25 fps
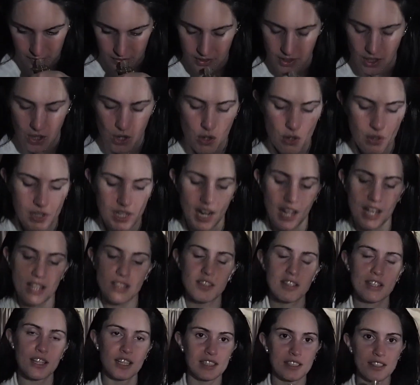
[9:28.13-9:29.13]
Oh, it has
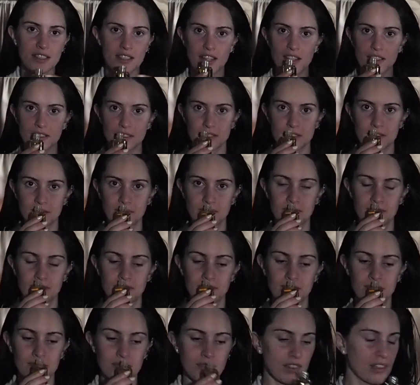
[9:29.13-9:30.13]
a nice scent.
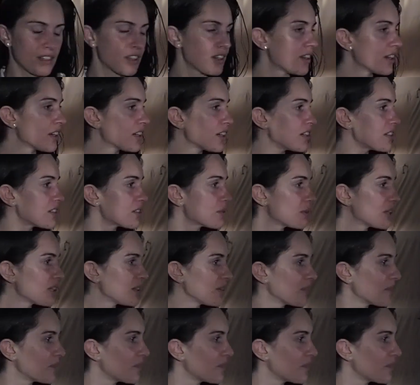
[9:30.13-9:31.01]
Here, smell.